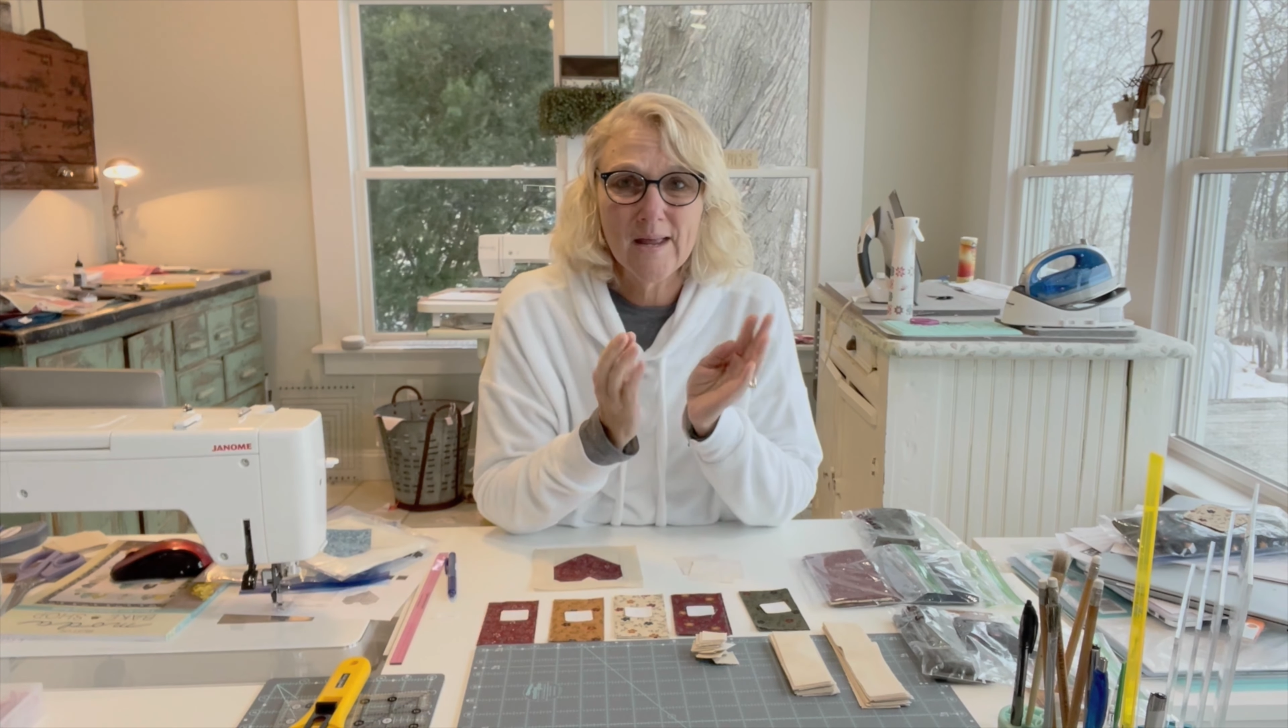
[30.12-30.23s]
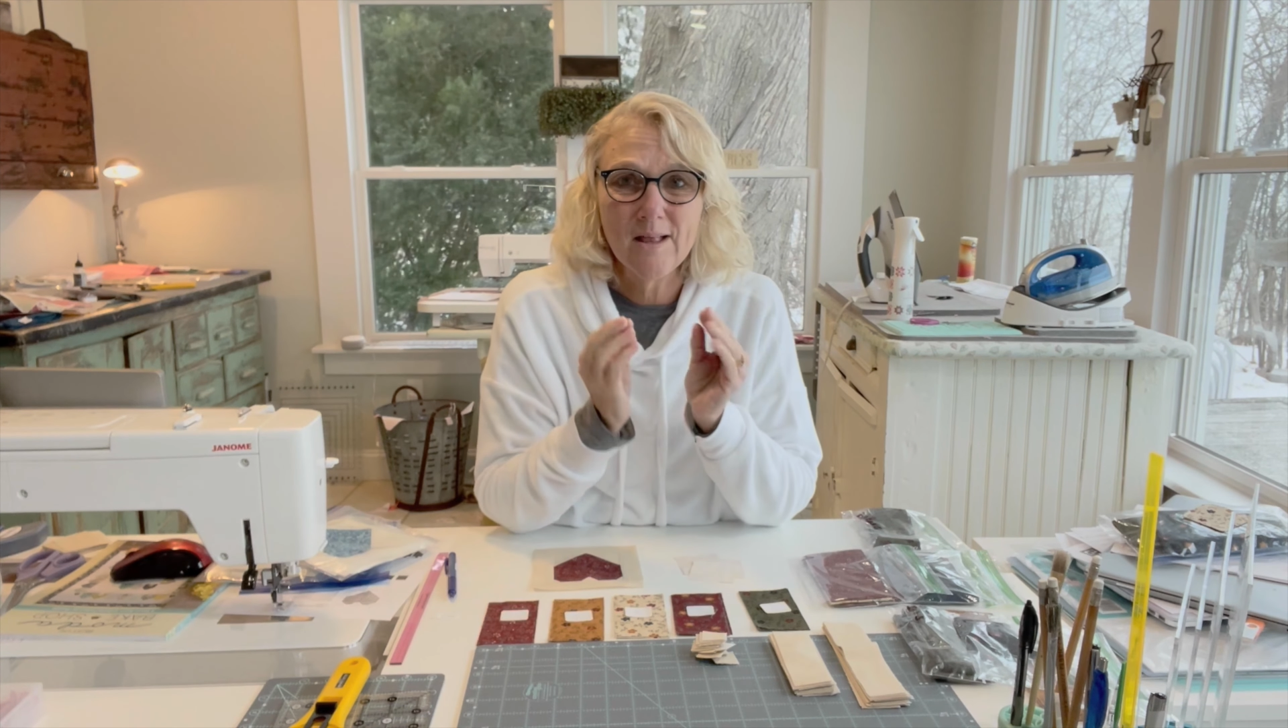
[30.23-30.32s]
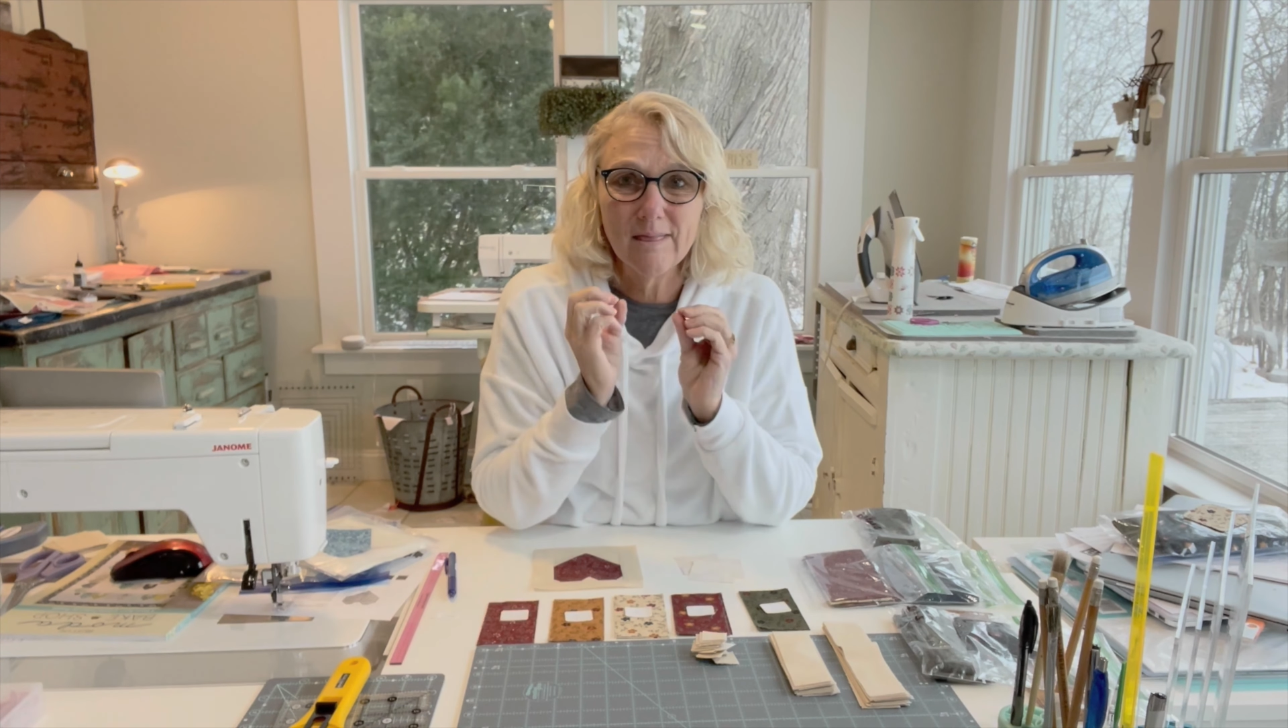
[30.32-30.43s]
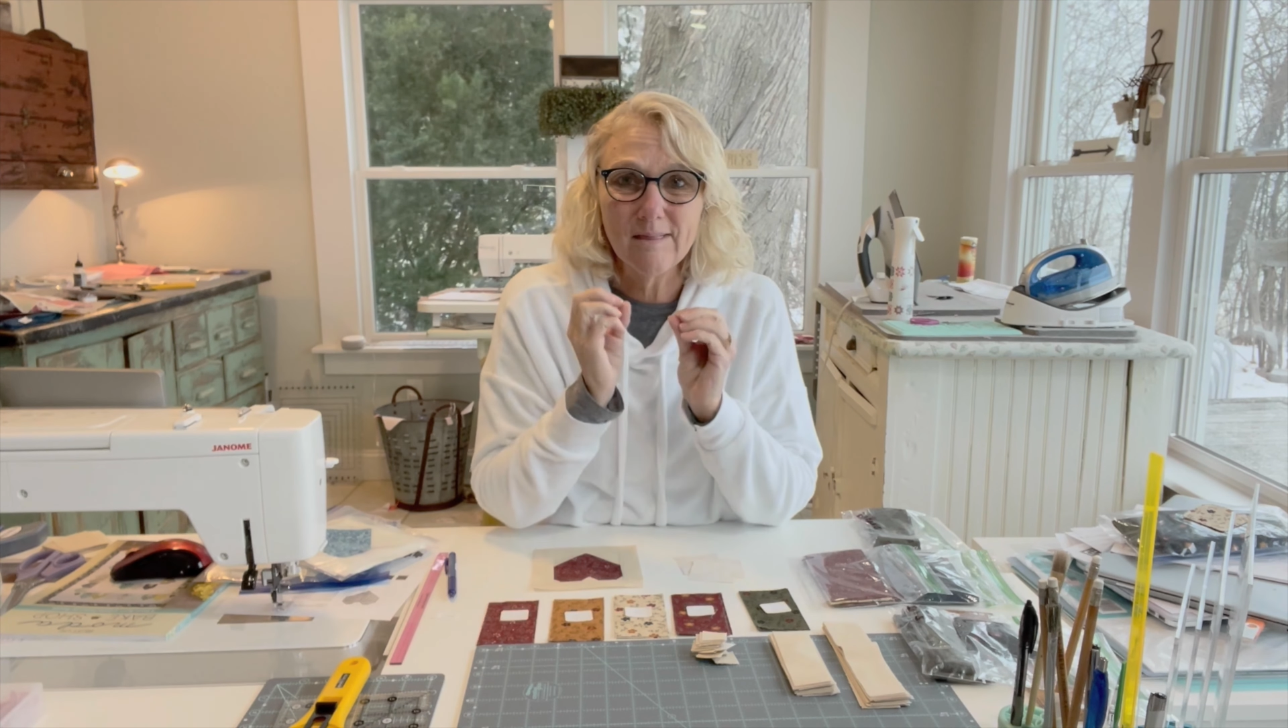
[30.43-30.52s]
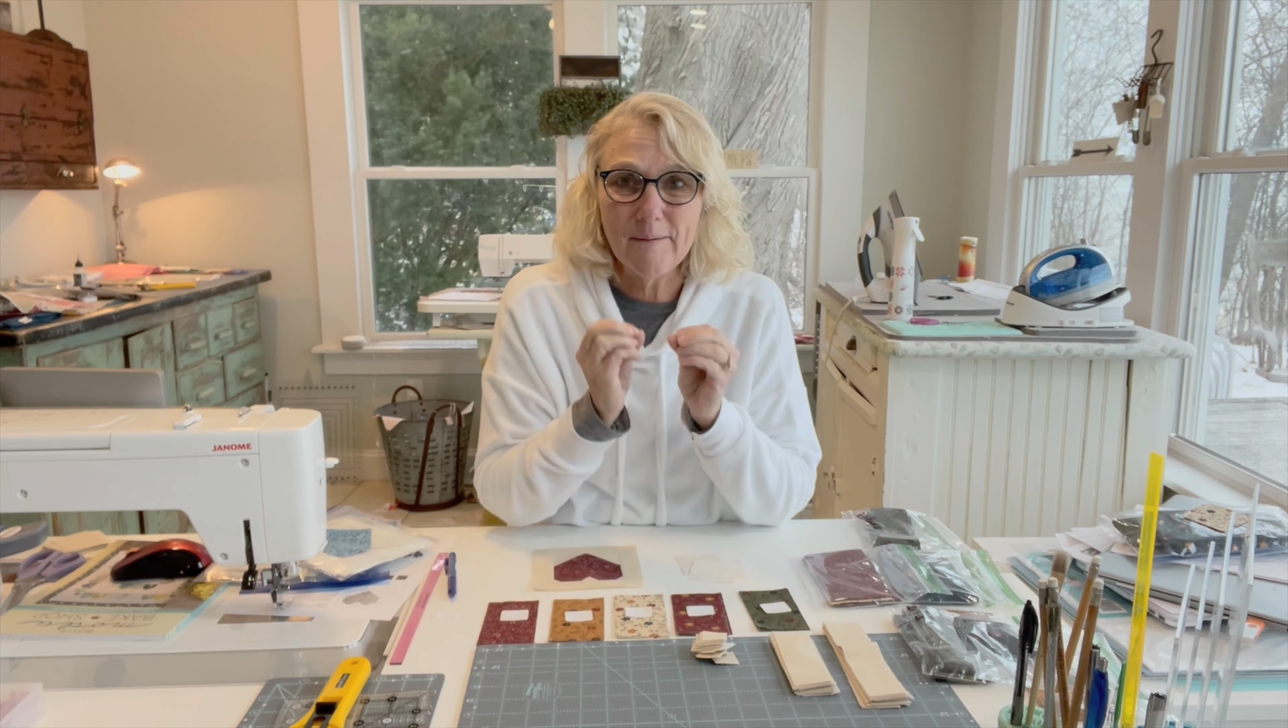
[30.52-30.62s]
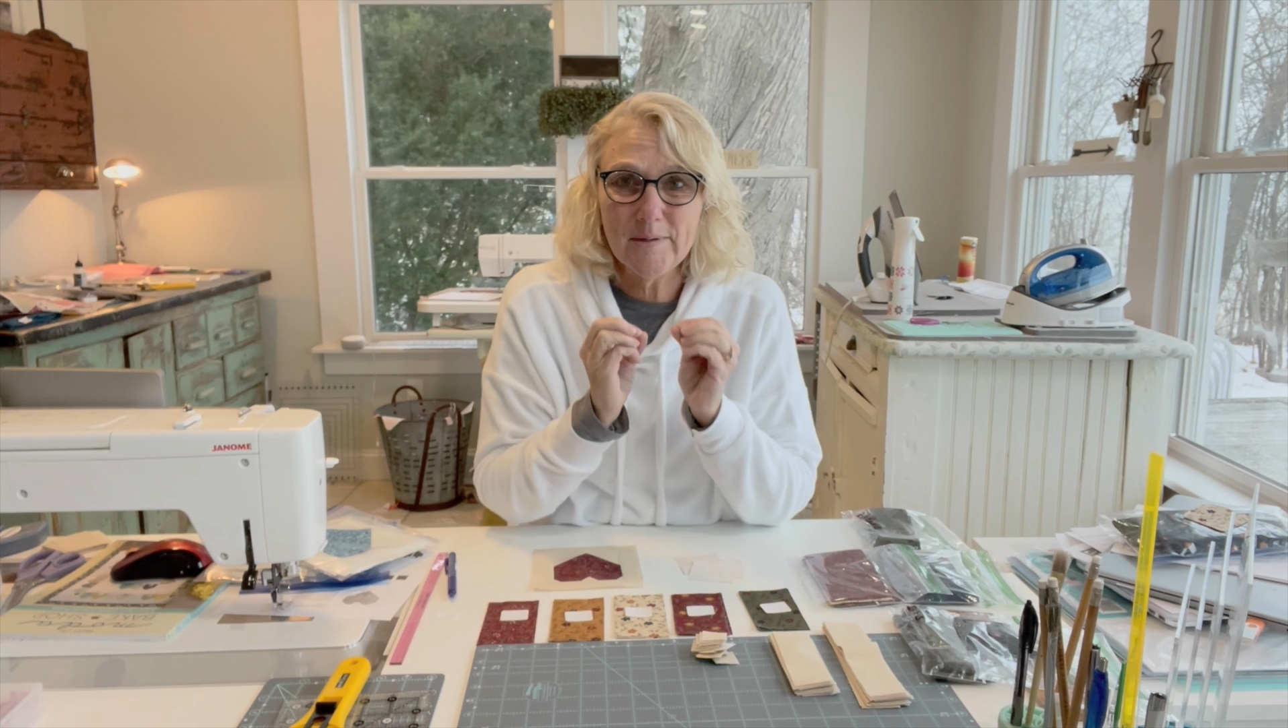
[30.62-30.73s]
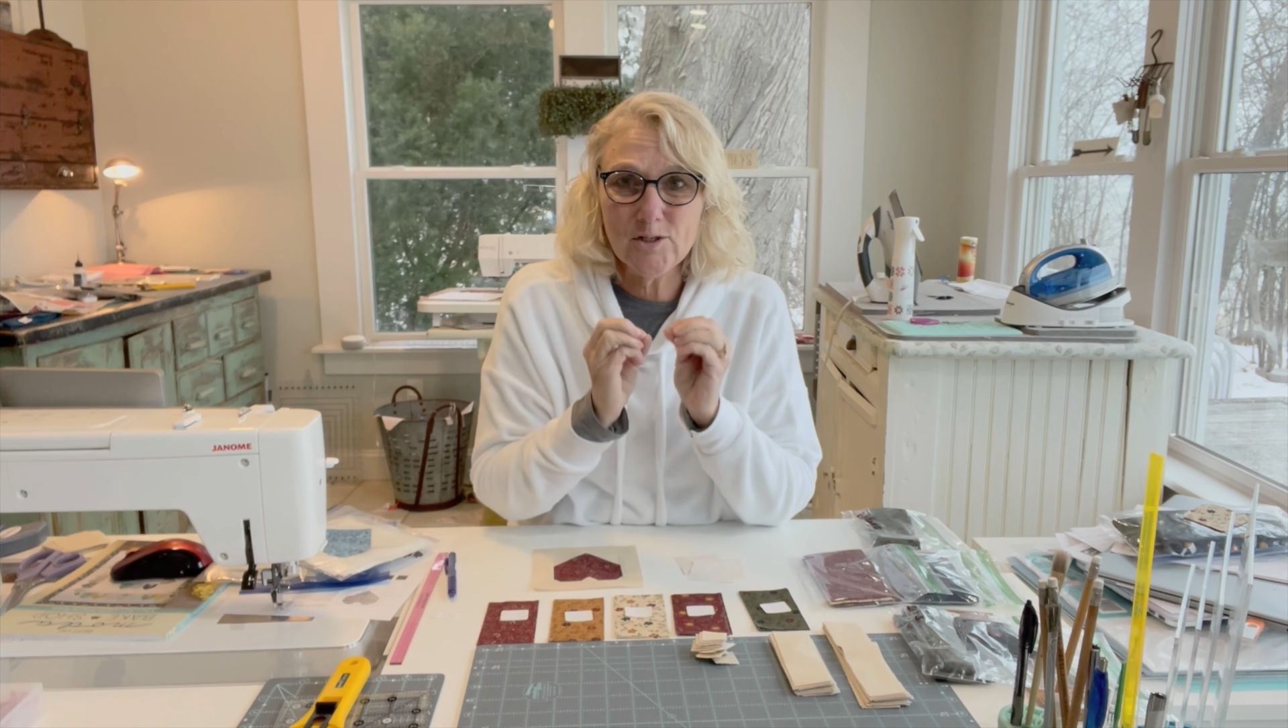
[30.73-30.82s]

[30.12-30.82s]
Let me